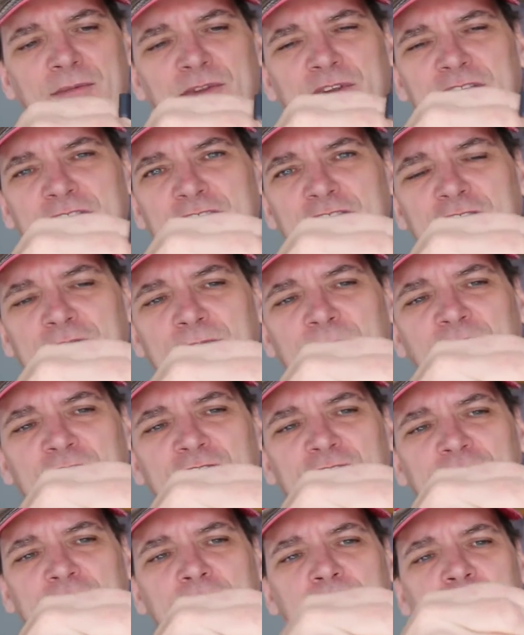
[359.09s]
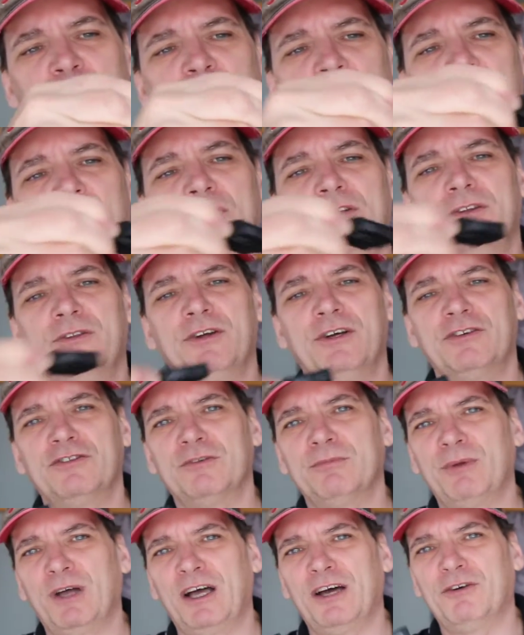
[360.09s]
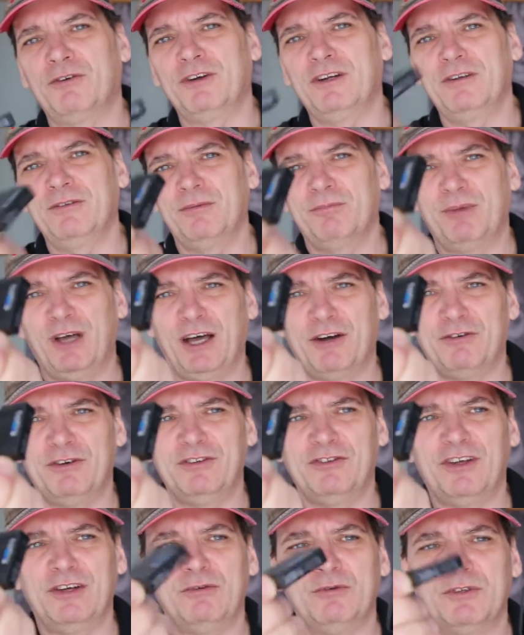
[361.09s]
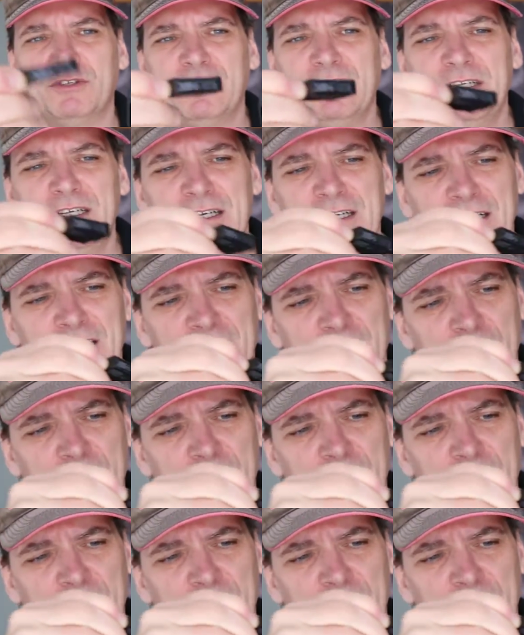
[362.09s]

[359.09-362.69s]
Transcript: and then you just basically pull, and there's the battery's out. I'm going